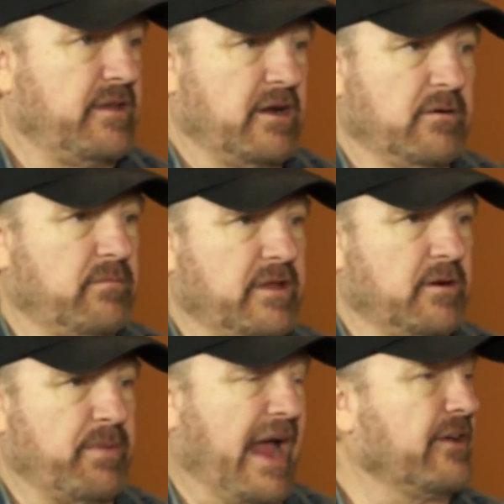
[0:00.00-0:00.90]

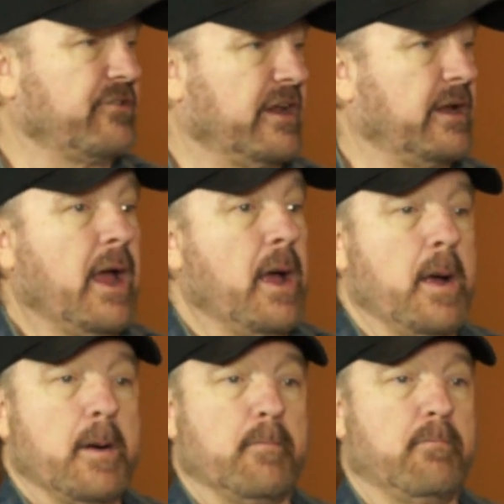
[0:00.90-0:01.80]
They're passionate,
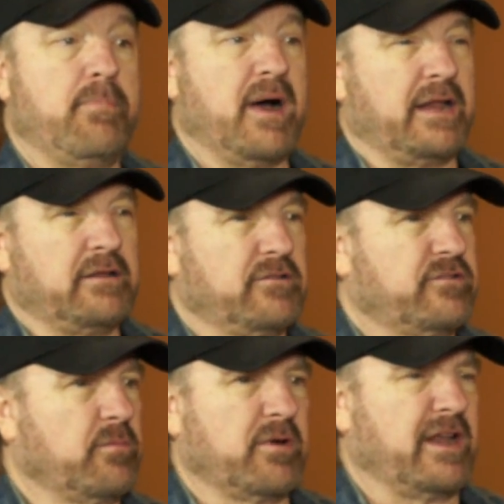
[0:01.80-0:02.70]
but
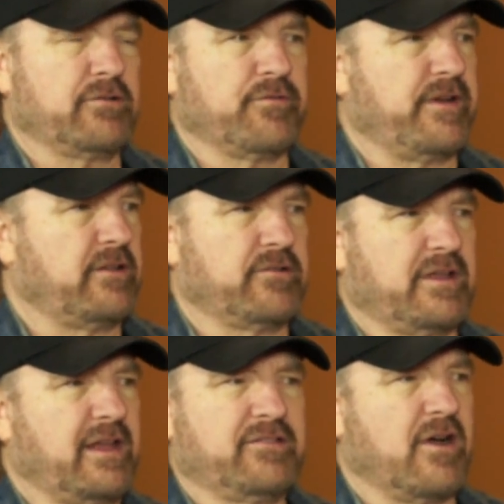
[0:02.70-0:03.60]
Supernatural fans
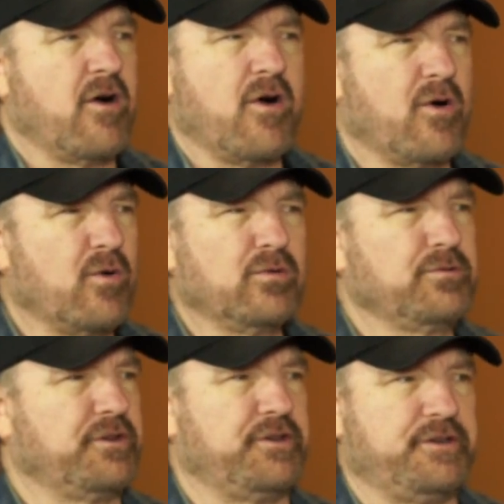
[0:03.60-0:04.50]
that's a
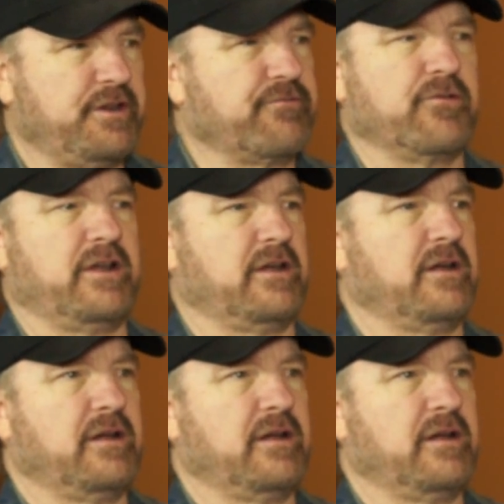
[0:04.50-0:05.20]
whole different